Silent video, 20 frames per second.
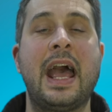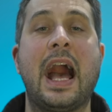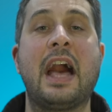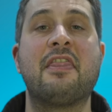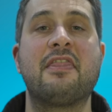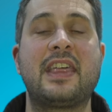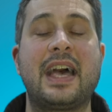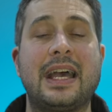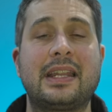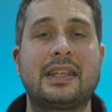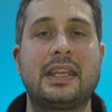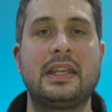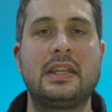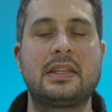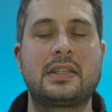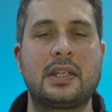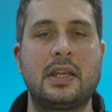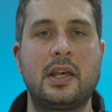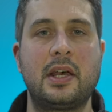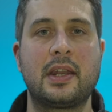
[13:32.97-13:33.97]
and that
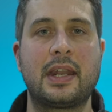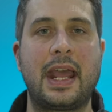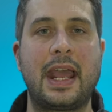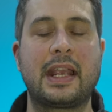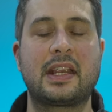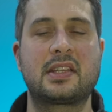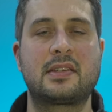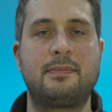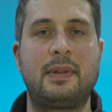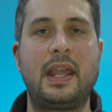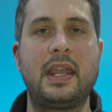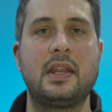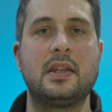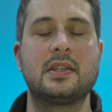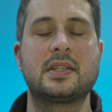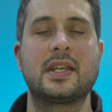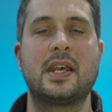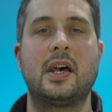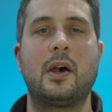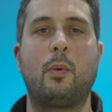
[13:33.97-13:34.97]
in turn
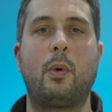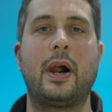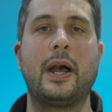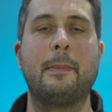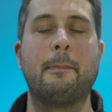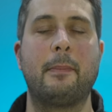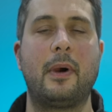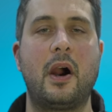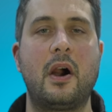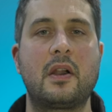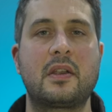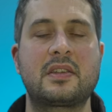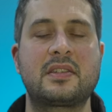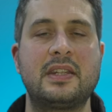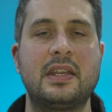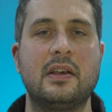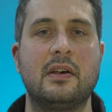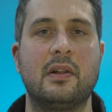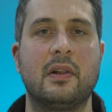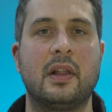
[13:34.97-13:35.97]
explains why Mark
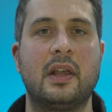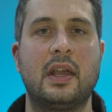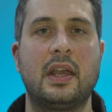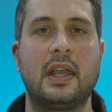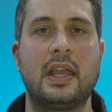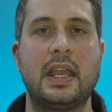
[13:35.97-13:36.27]
Steele